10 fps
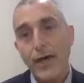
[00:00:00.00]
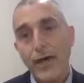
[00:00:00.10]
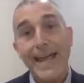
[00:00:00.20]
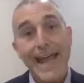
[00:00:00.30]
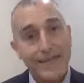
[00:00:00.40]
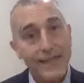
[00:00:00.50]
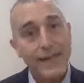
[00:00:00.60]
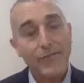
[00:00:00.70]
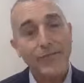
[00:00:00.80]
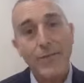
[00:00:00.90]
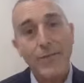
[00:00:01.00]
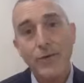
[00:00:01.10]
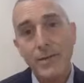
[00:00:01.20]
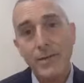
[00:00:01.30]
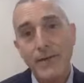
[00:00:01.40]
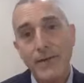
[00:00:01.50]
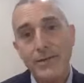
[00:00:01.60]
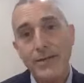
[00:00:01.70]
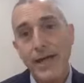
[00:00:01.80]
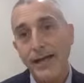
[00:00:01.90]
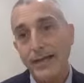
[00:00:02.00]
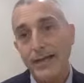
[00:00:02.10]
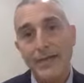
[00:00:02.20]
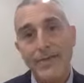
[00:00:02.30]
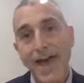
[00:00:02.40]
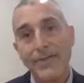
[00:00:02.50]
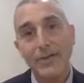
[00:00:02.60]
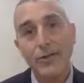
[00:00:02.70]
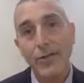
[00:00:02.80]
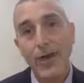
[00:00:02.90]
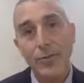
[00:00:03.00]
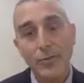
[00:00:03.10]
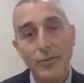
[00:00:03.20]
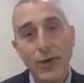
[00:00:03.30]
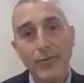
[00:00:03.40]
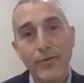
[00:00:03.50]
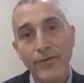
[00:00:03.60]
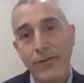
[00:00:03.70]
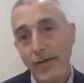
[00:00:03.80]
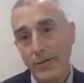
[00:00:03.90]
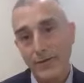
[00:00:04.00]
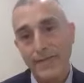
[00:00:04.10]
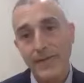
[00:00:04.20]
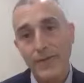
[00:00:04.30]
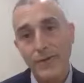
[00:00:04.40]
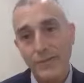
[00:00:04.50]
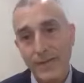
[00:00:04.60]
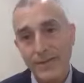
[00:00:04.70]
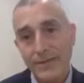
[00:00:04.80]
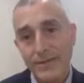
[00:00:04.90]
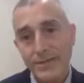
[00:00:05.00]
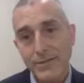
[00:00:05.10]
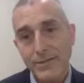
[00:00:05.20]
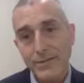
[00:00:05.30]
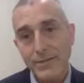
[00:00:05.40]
an anti-inflammatory medicine like Aleve, Advil, or ibuprofen, if you're able to take those medicines.